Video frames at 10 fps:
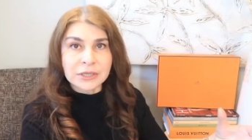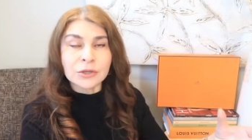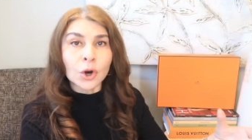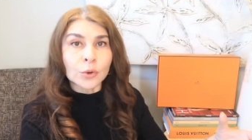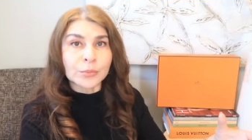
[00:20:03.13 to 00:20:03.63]
in
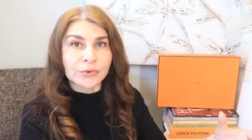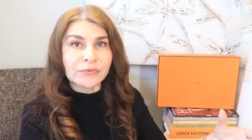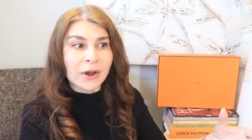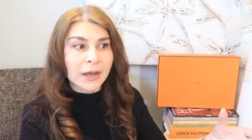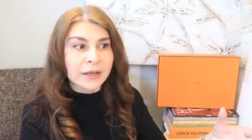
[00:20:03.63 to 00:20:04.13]
her
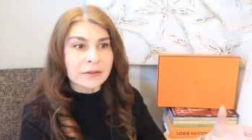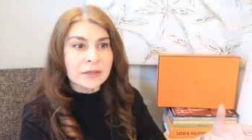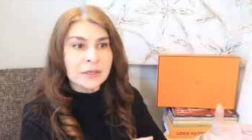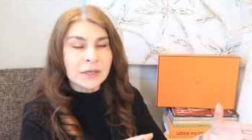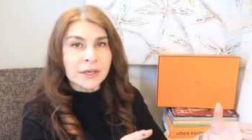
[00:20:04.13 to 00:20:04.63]
profile,
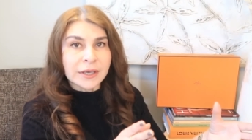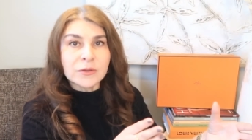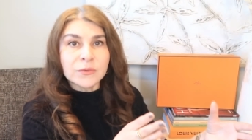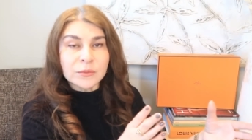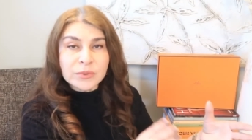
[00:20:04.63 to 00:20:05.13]

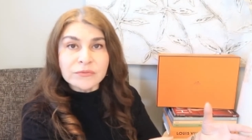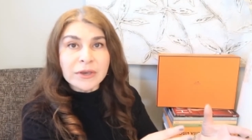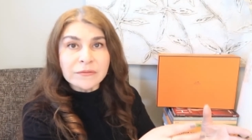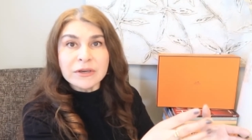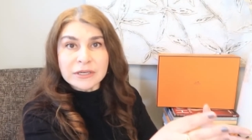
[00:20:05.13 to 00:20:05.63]
it will be
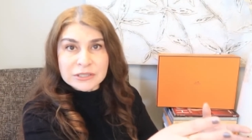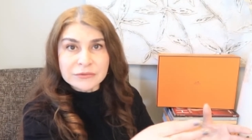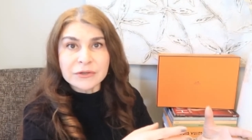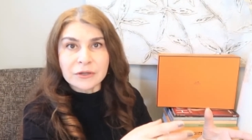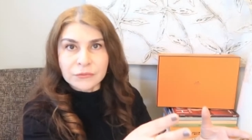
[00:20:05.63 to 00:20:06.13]
very, very
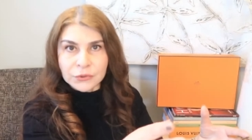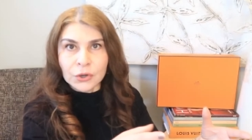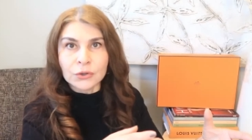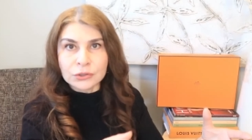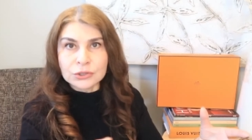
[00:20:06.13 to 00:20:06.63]
difficult for
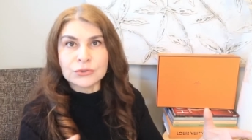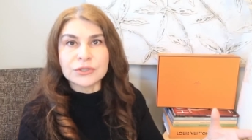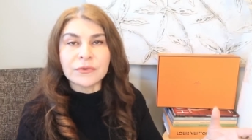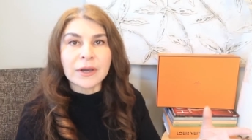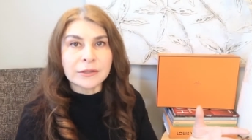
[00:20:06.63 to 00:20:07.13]
her to
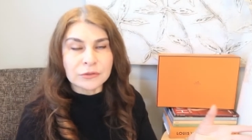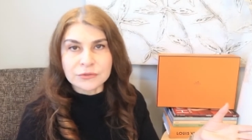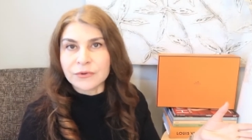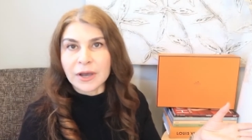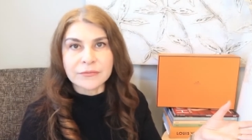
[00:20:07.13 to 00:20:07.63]
divide those
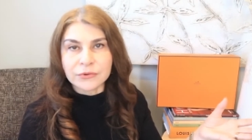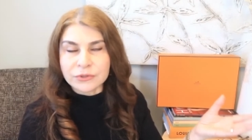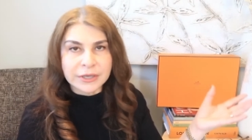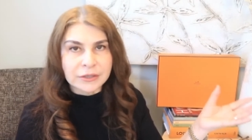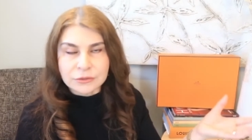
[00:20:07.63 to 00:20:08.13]
5
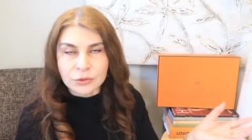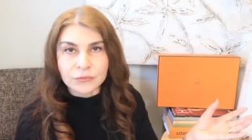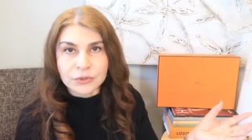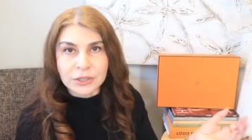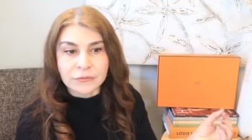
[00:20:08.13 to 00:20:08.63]
rodeos or
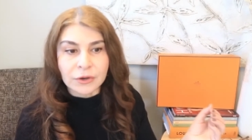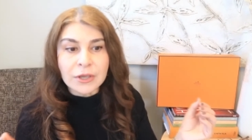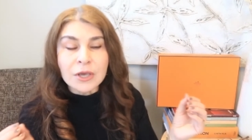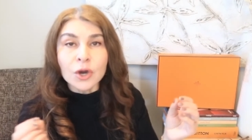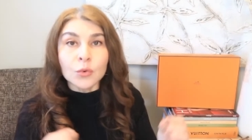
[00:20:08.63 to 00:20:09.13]
whatever,
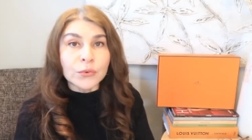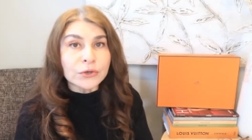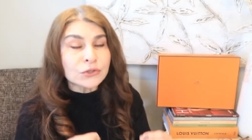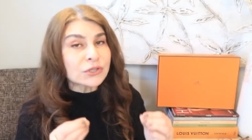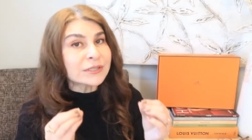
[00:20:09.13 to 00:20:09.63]

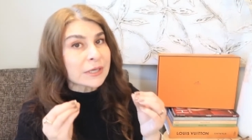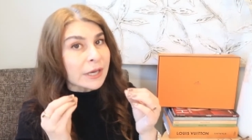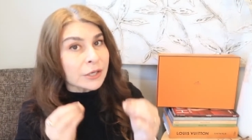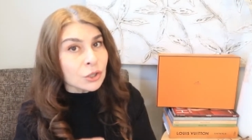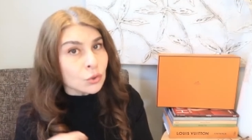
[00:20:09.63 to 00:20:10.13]
versus
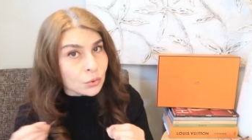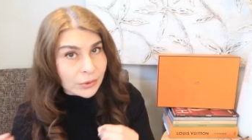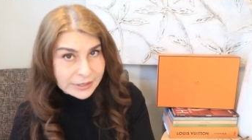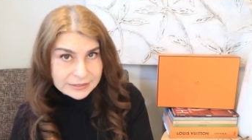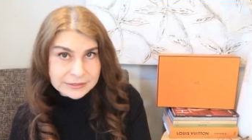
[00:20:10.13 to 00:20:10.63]
a
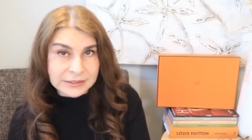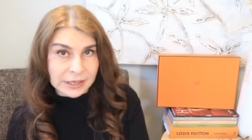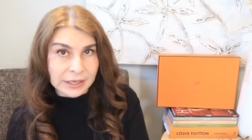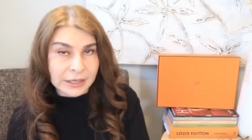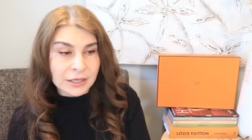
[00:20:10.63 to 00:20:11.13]
new
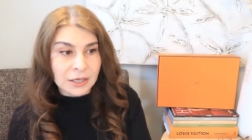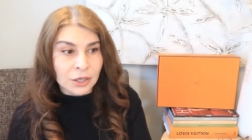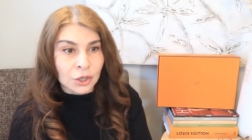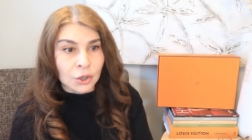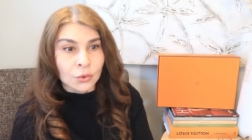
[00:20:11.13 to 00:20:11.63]
SA
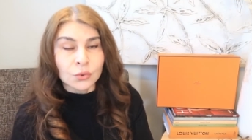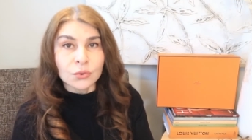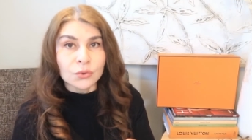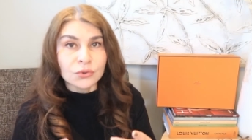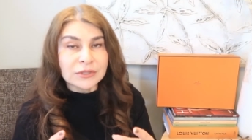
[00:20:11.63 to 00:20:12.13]

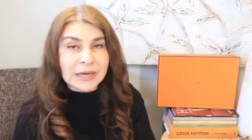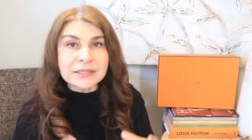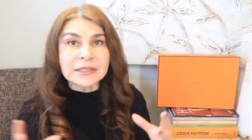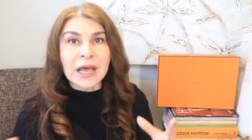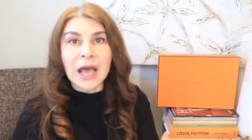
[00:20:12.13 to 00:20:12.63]
who
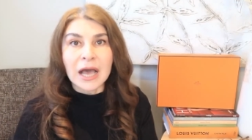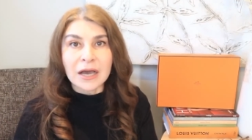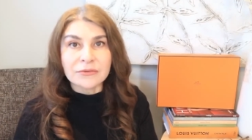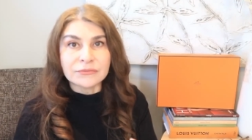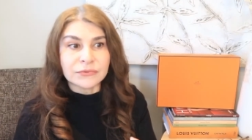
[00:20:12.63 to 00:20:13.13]
doesn't
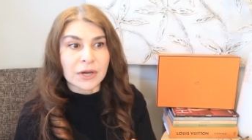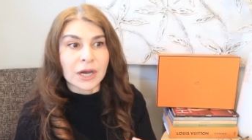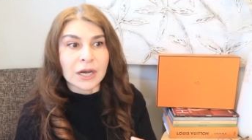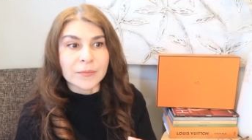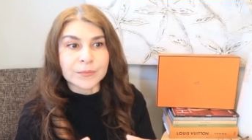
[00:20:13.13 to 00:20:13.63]
have
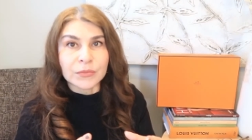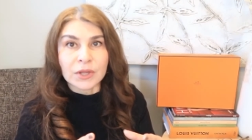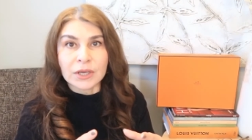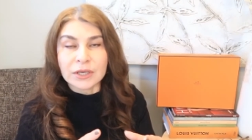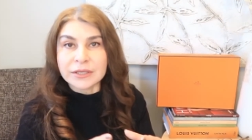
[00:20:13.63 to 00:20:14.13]

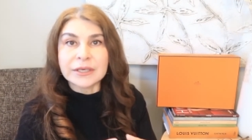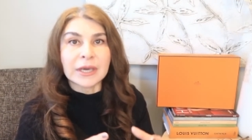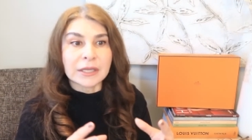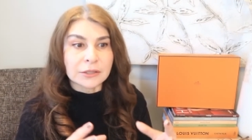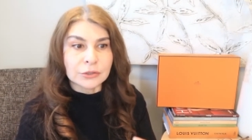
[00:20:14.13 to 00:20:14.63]

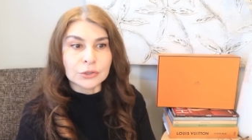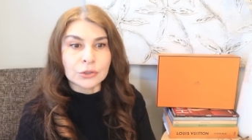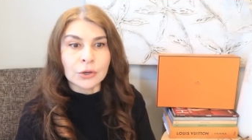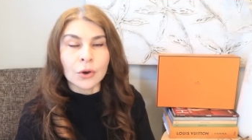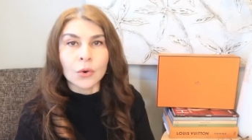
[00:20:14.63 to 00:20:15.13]
yet, you
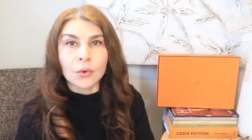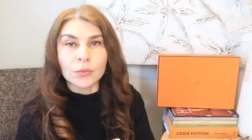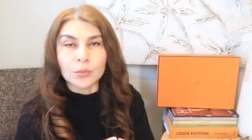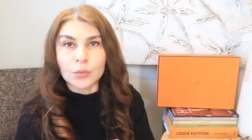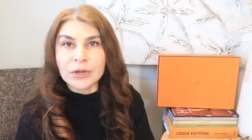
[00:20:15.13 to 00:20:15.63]

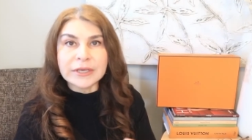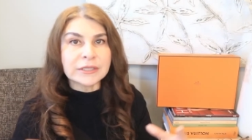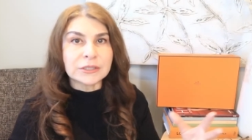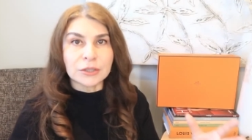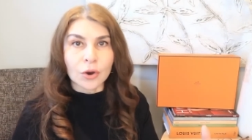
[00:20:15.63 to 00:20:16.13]
know,
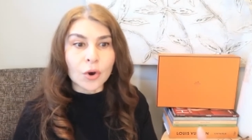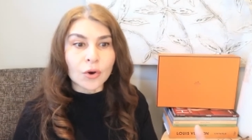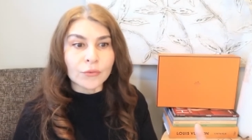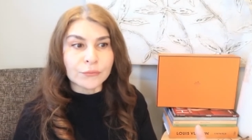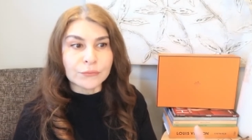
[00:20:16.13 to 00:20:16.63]
list
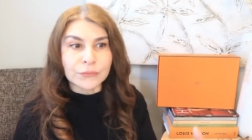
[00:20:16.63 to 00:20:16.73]
of